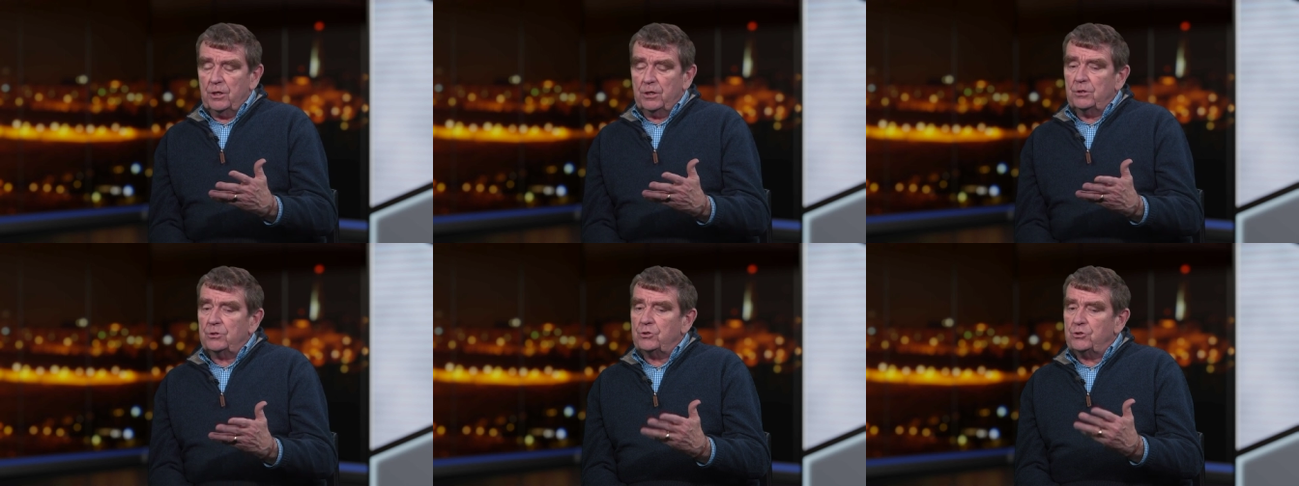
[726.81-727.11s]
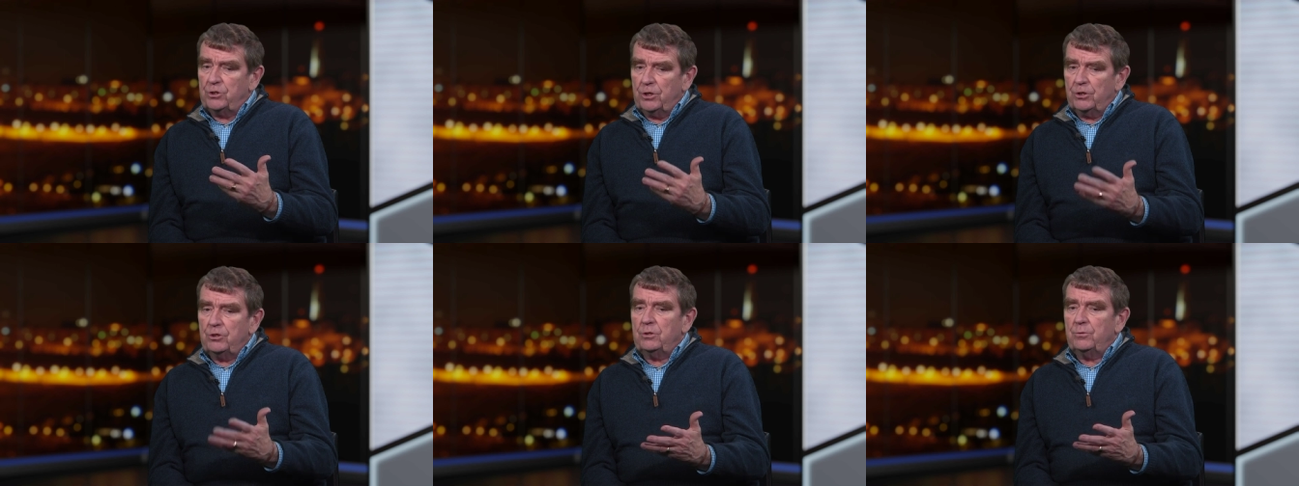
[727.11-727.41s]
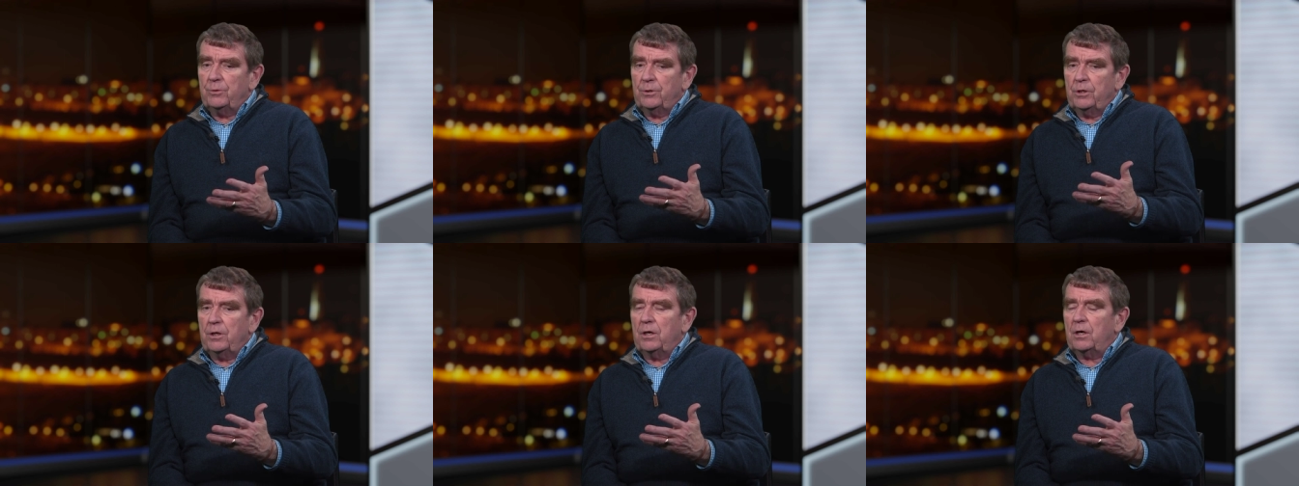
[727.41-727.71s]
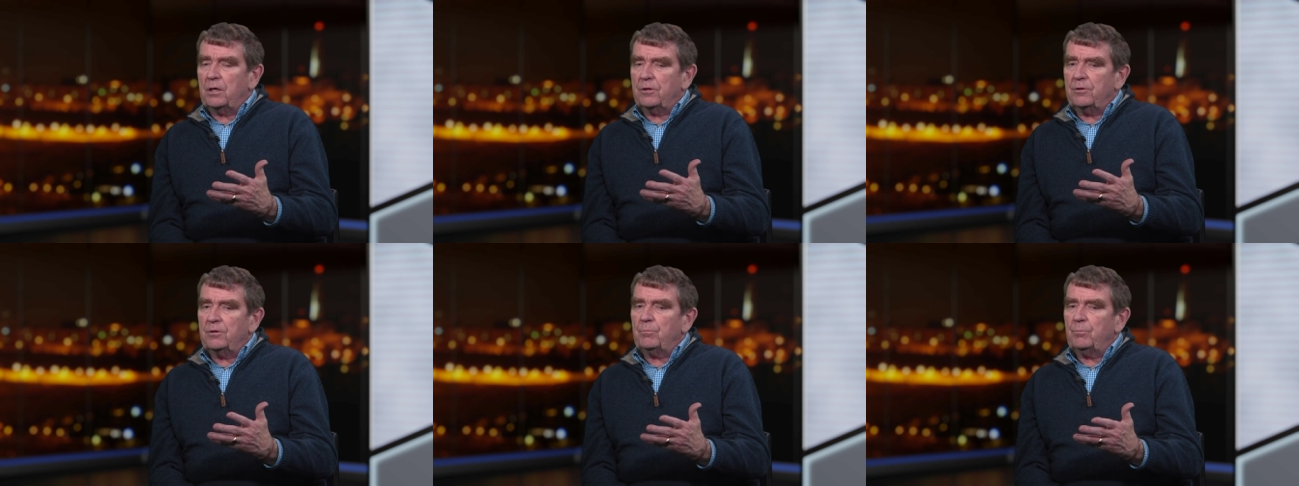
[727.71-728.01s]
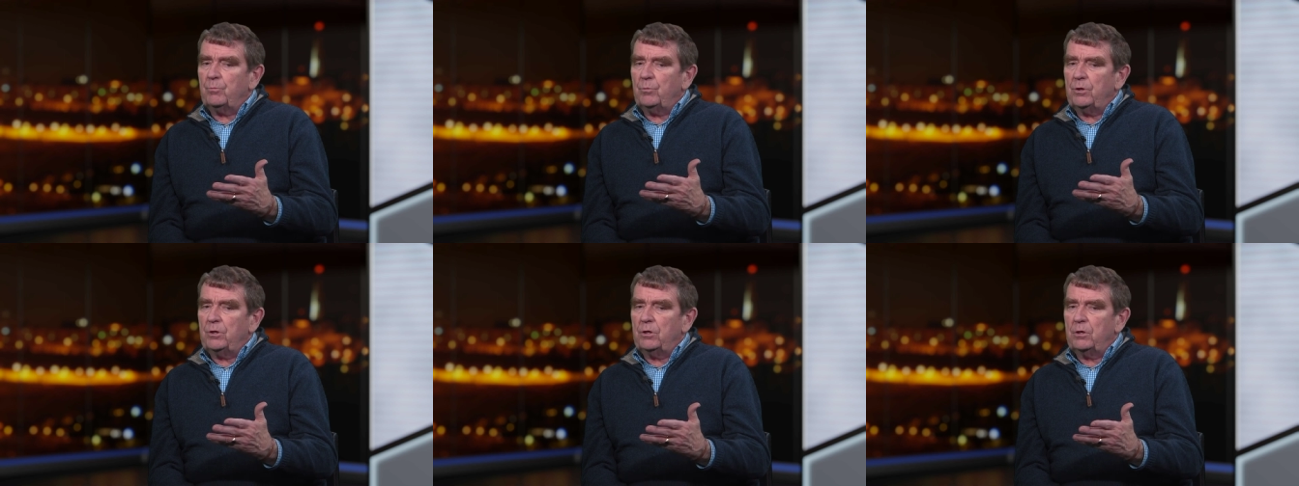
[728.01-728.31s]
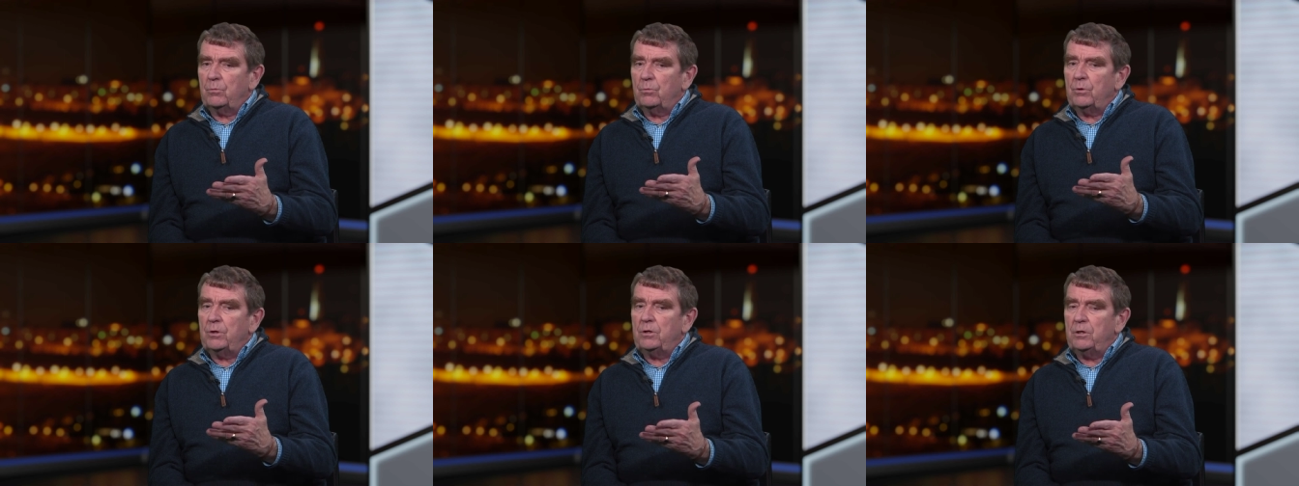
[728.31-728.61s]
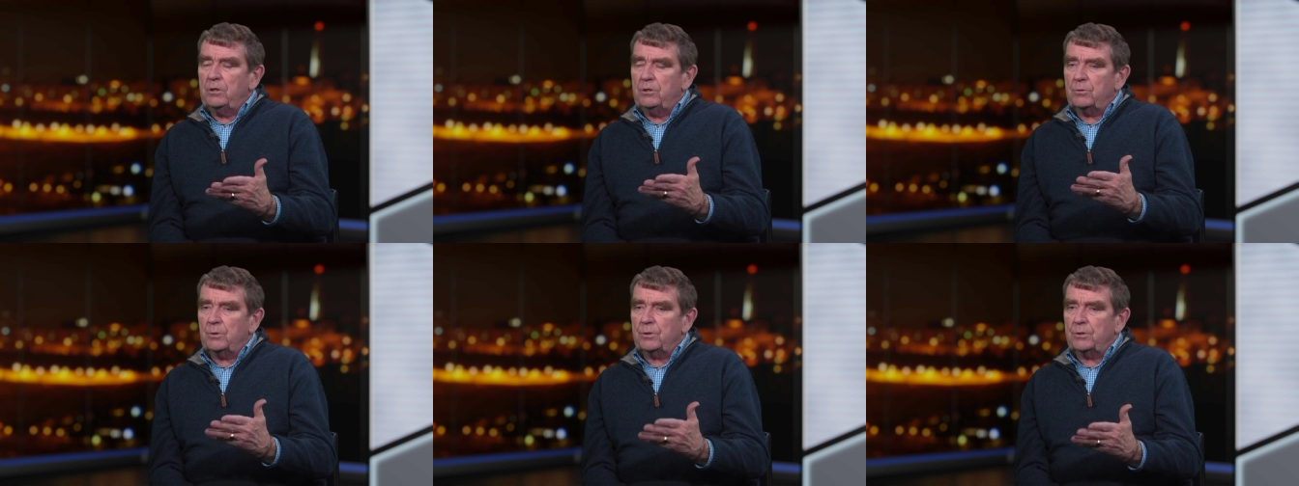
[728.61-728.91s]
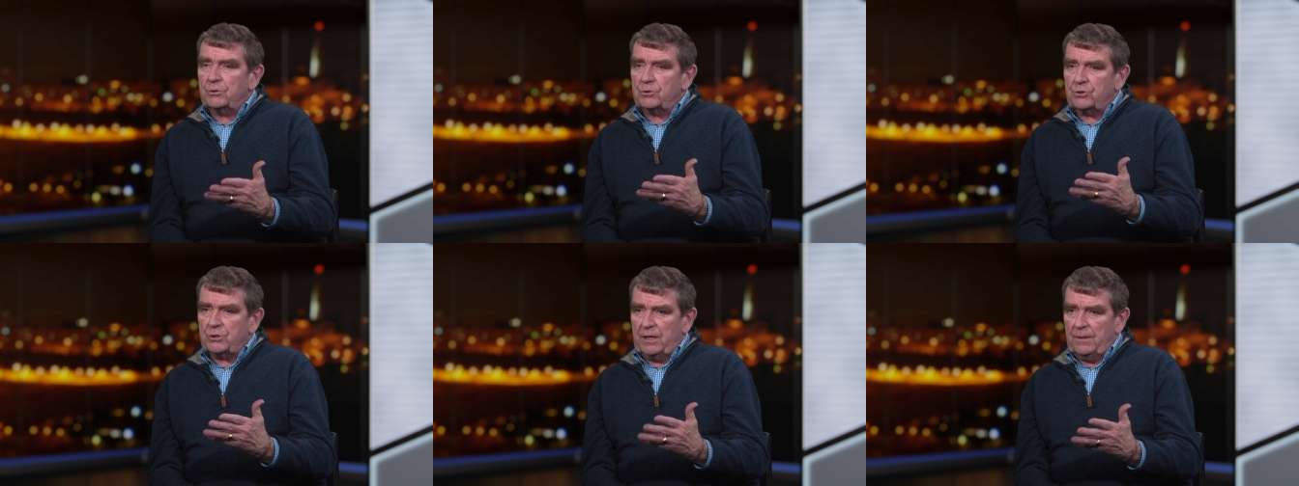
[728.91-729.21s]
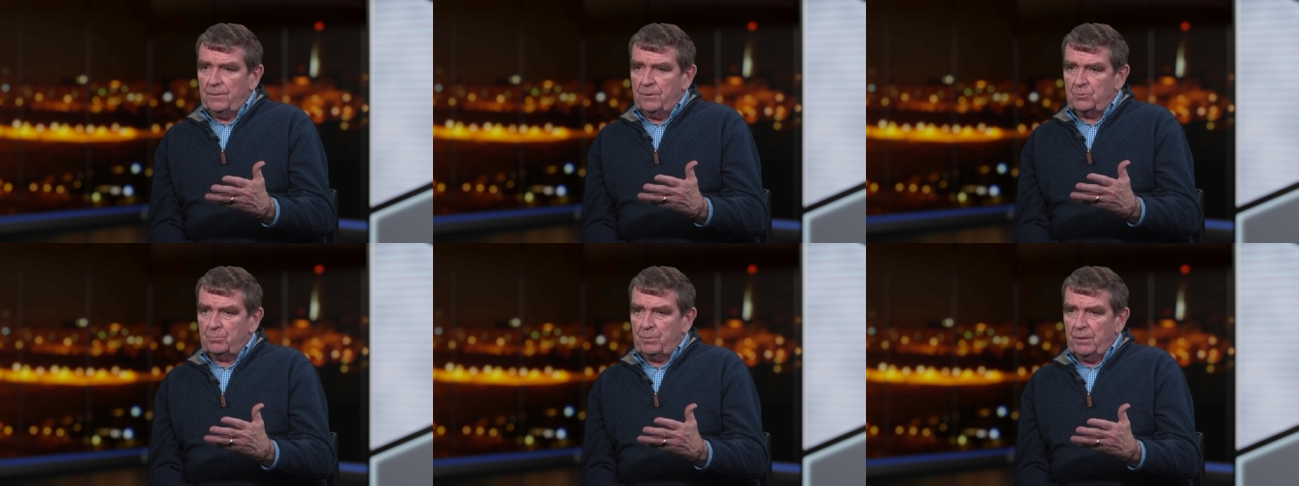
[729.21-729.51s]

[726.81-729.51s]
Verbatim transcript: and it genuinely, and I think we know we need to understand this.